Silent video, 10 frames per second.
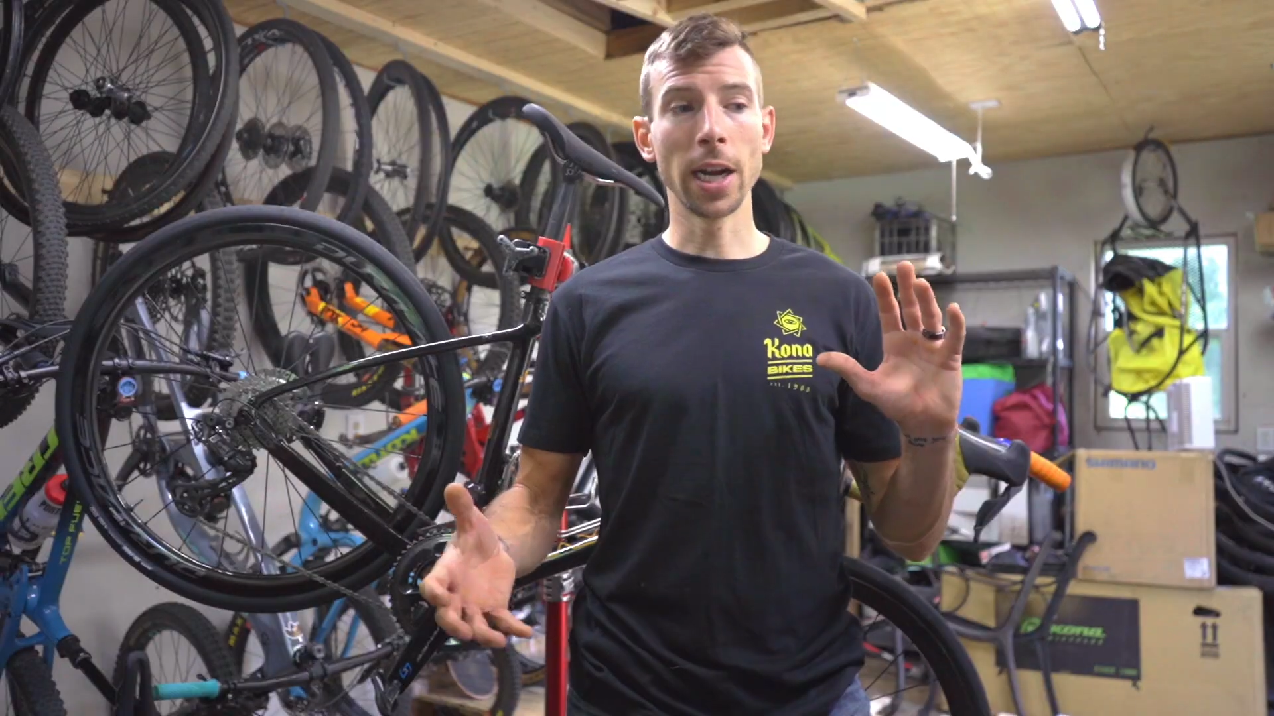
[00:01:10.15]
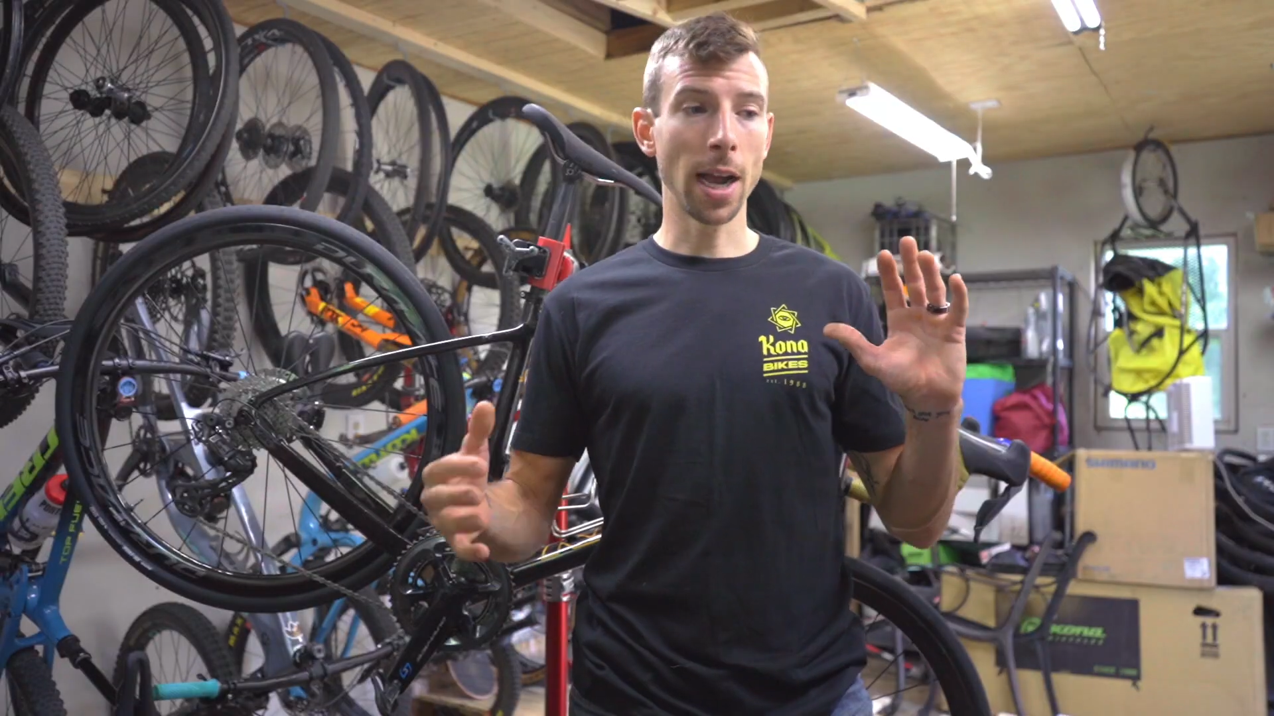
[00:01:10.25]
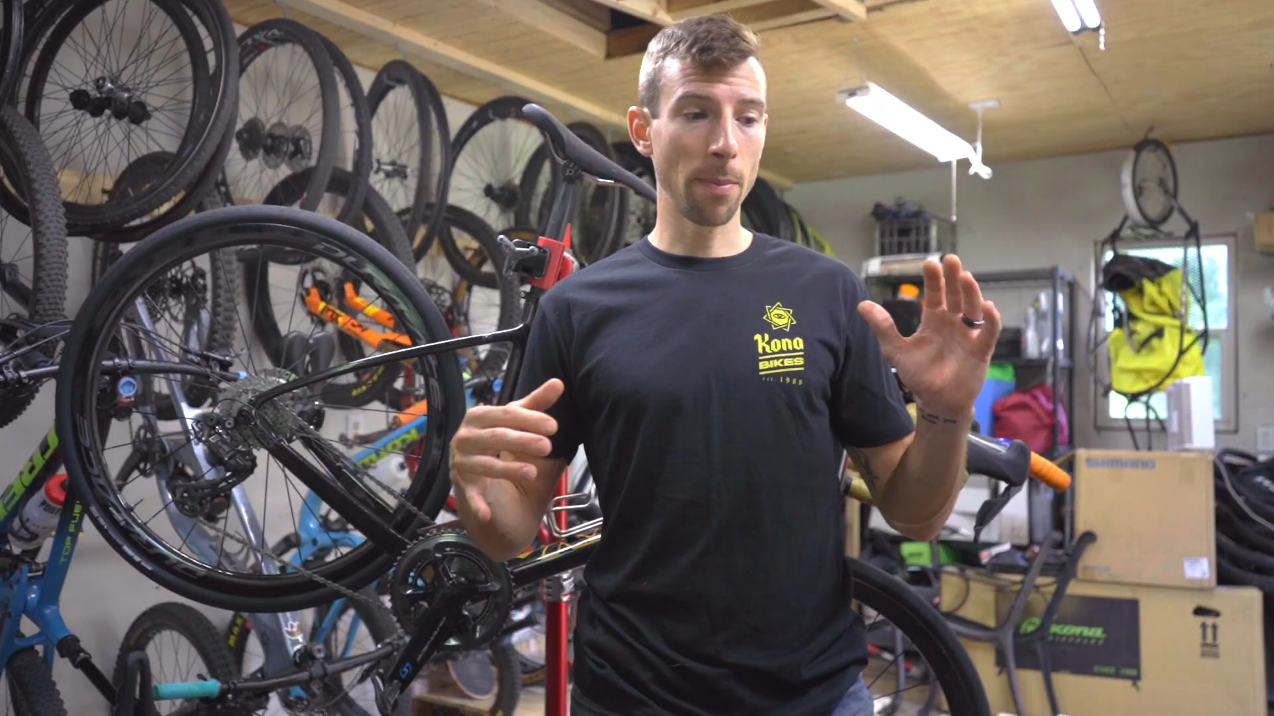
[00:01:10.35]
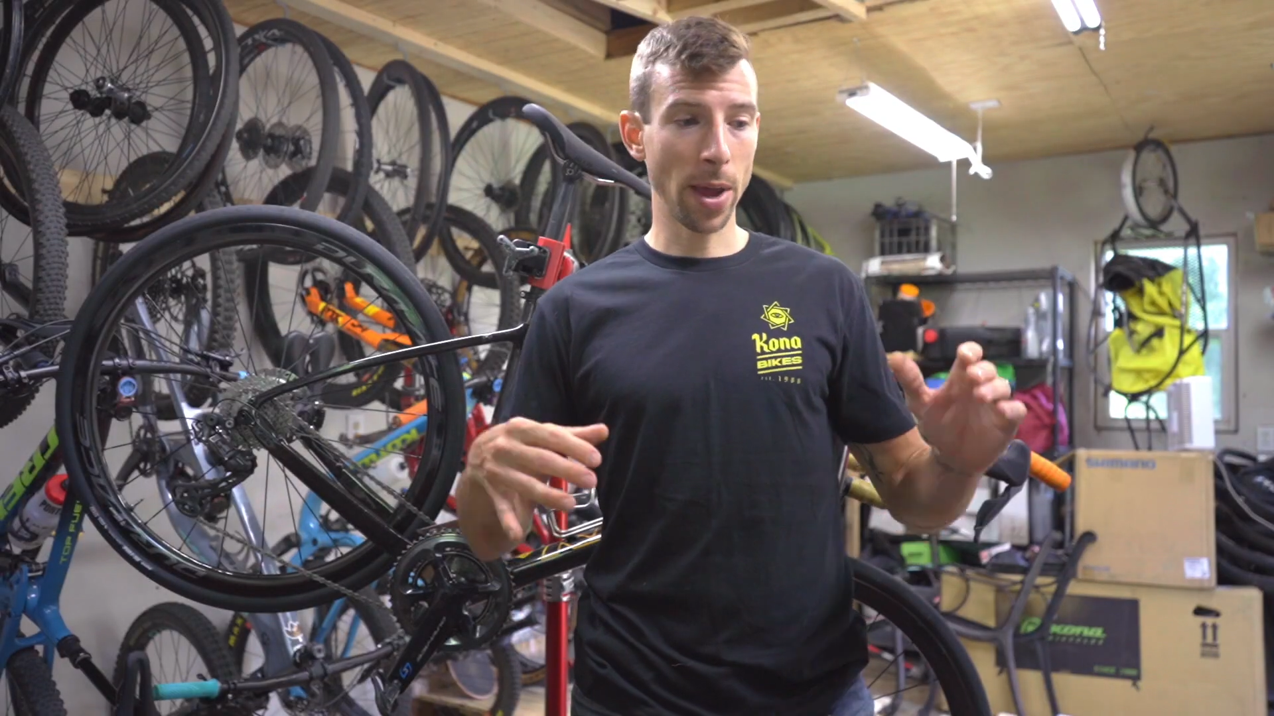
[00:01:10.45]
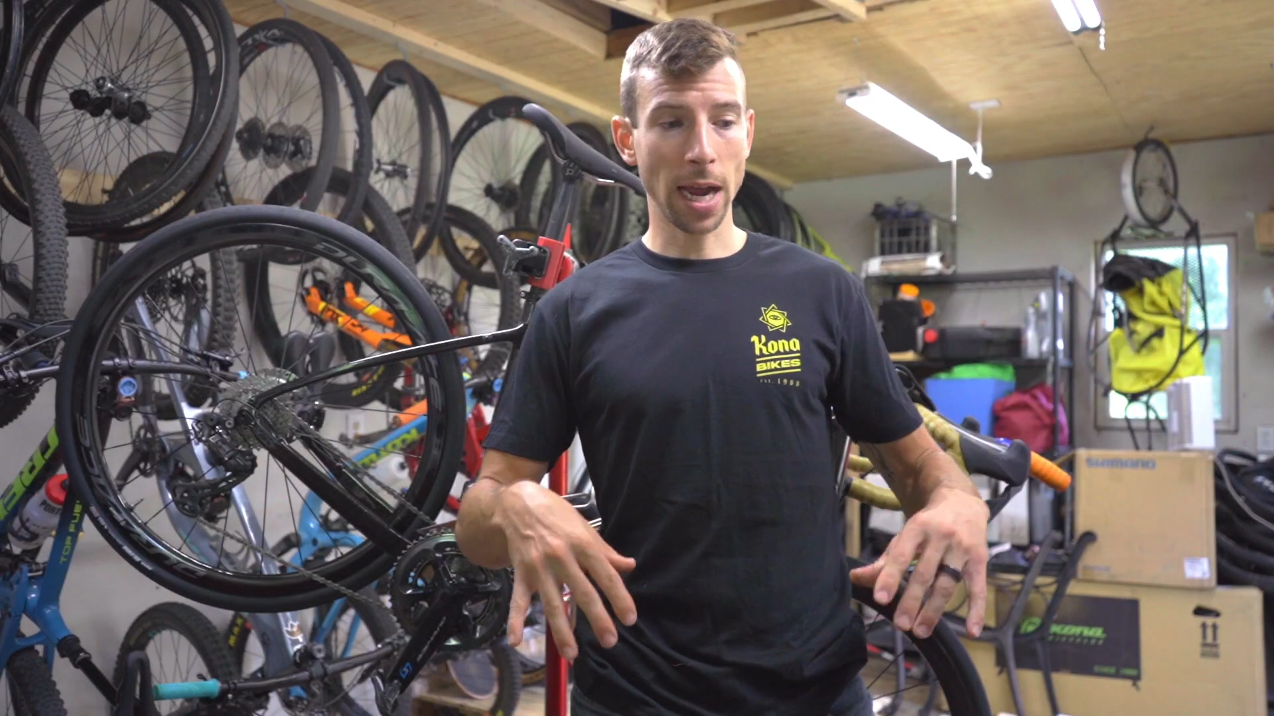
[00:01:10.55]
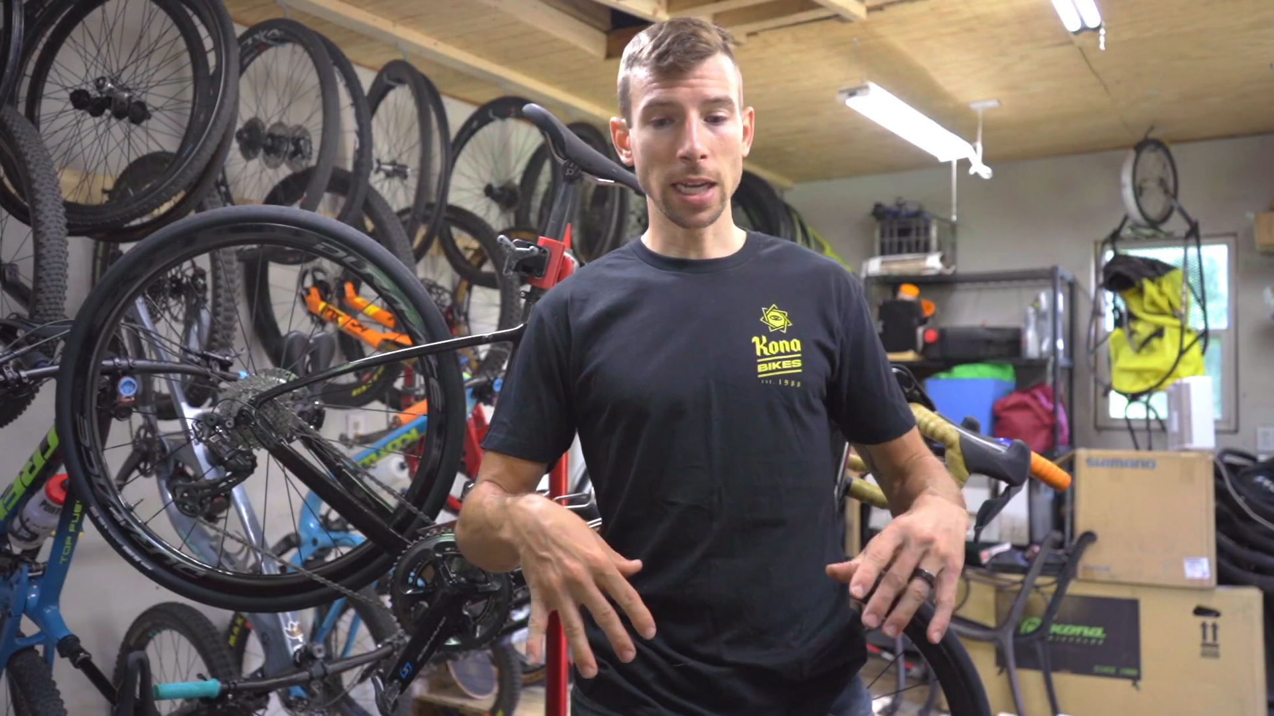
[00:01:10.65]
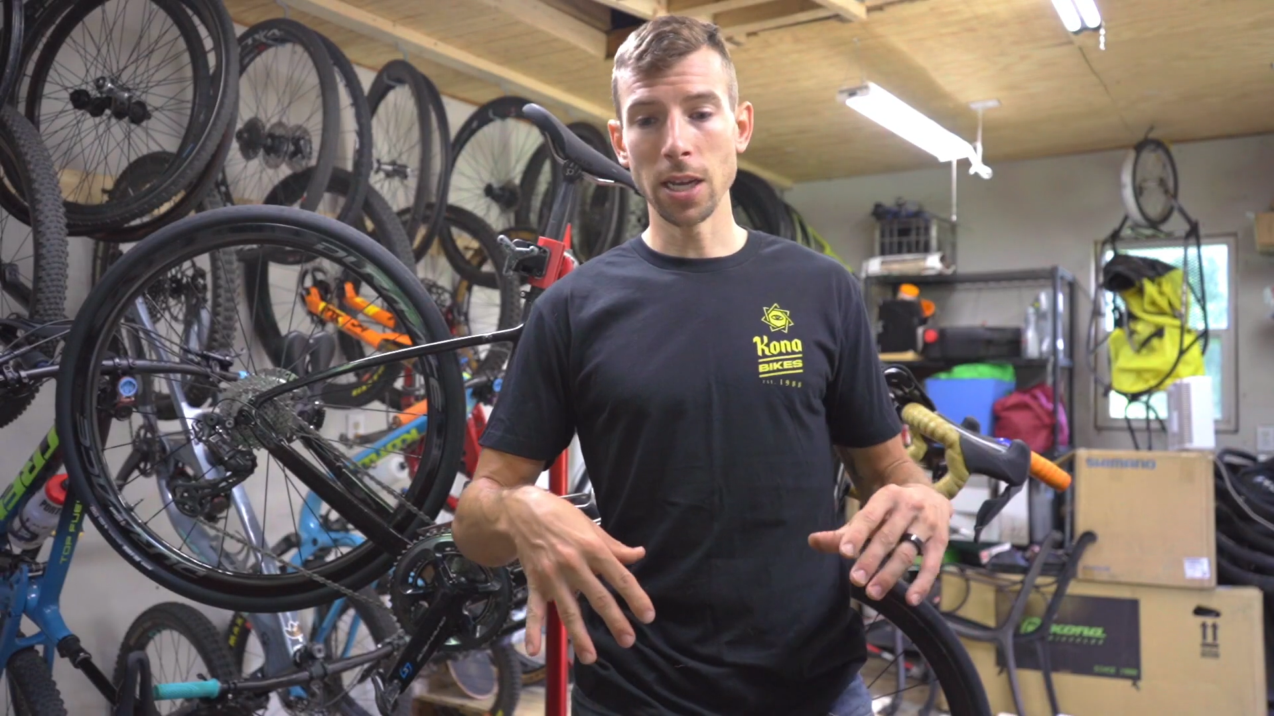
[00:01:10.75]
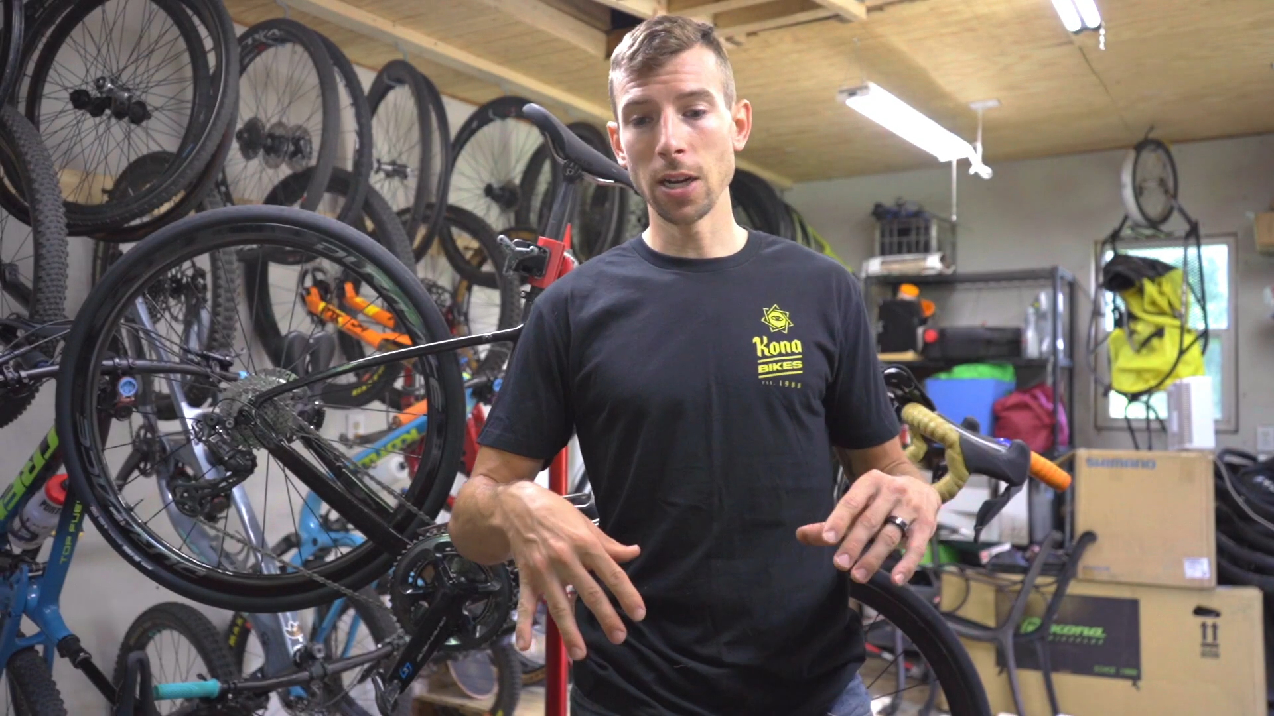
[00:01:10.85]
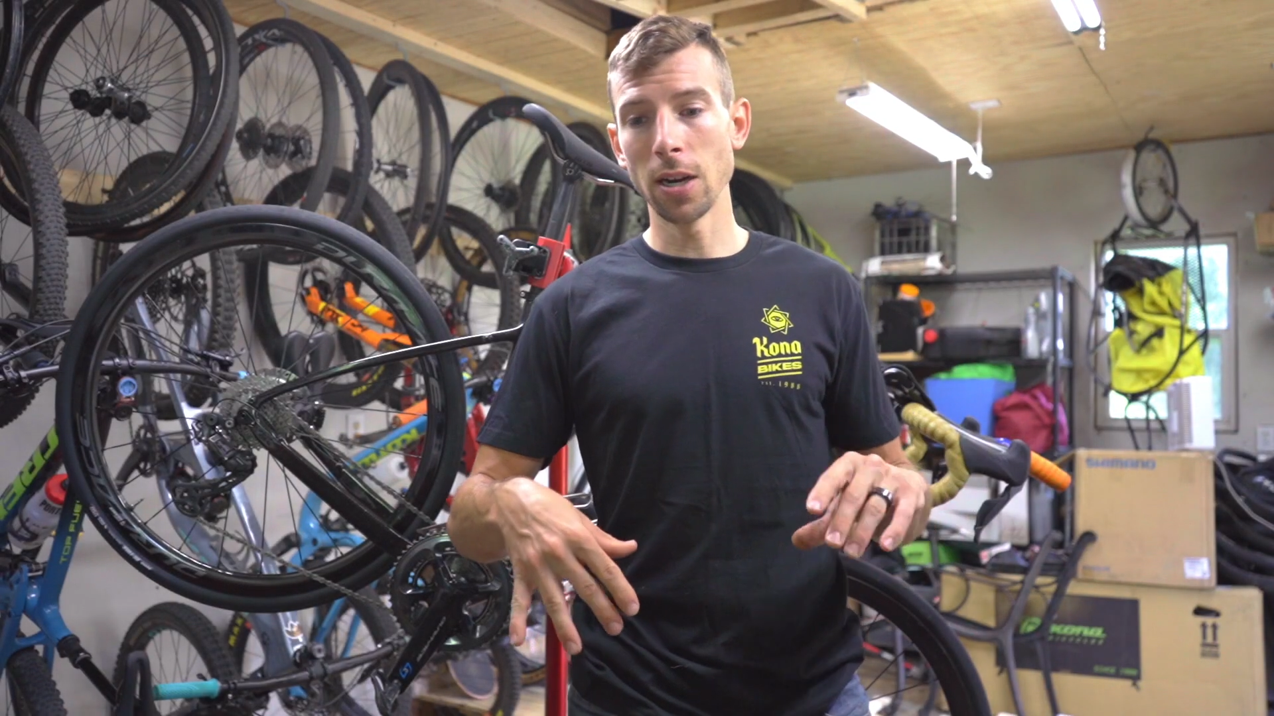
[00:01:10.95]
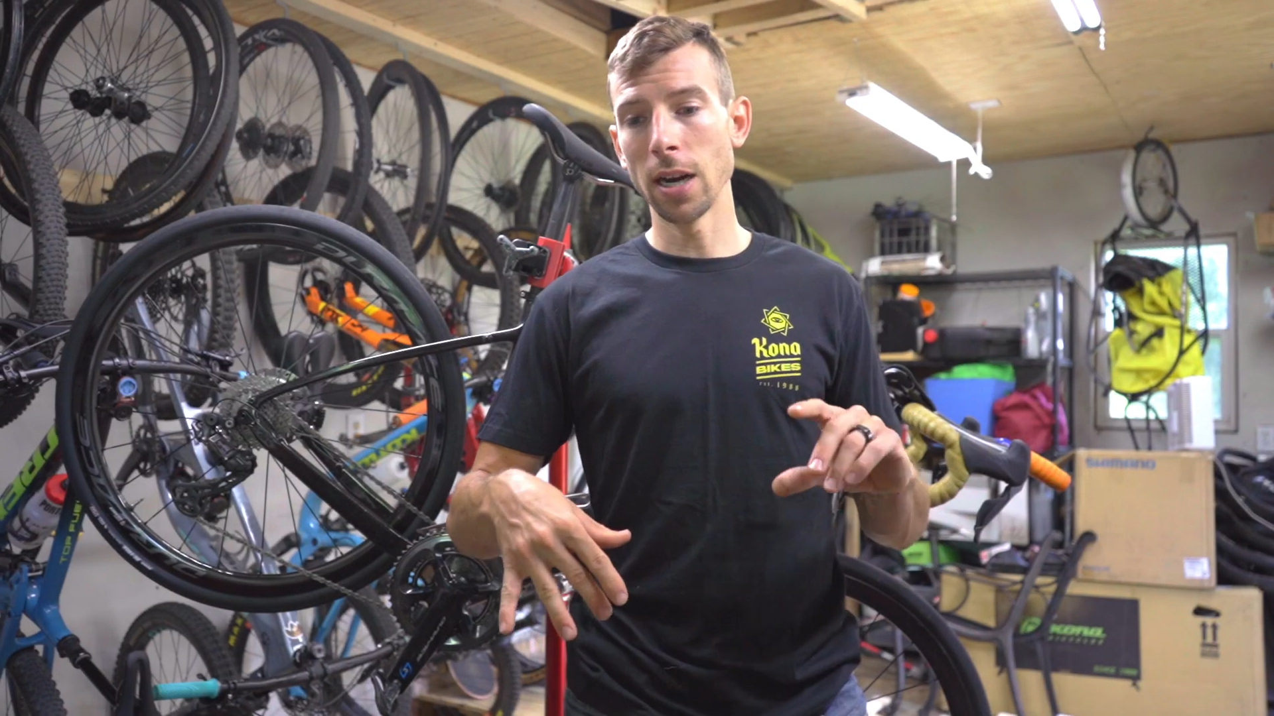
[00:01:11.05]
I got back
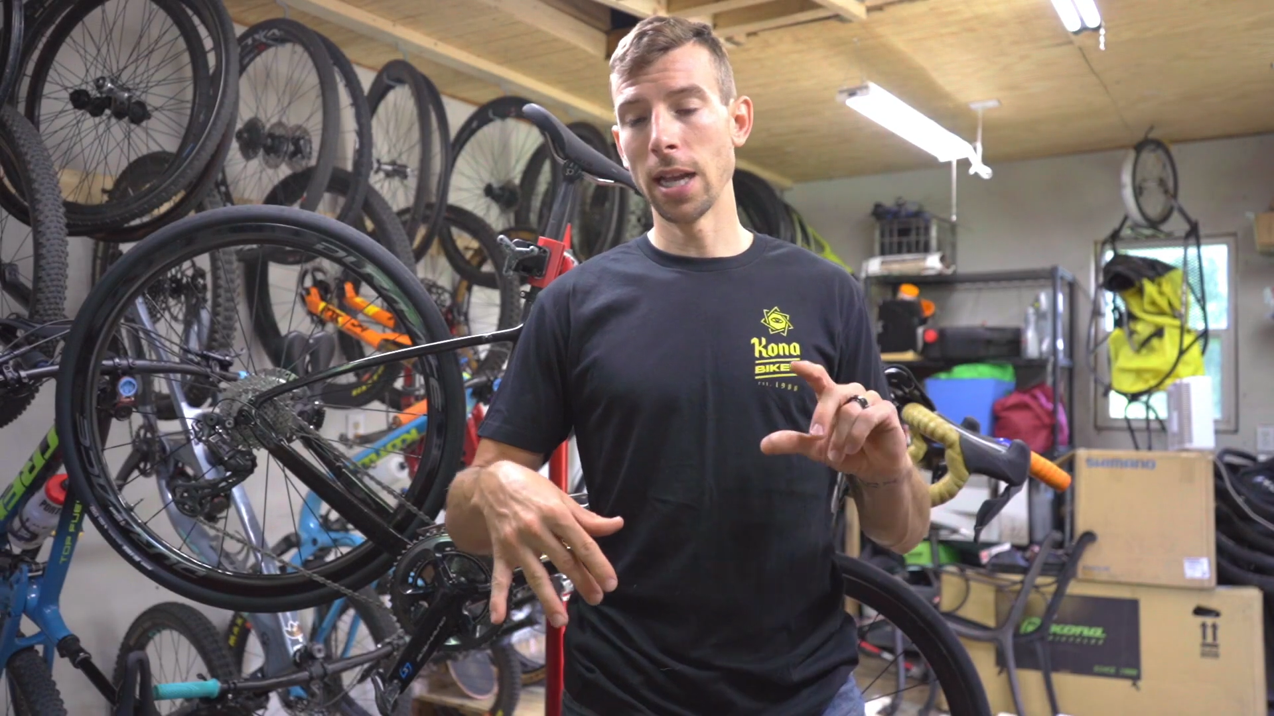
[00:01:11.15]
here,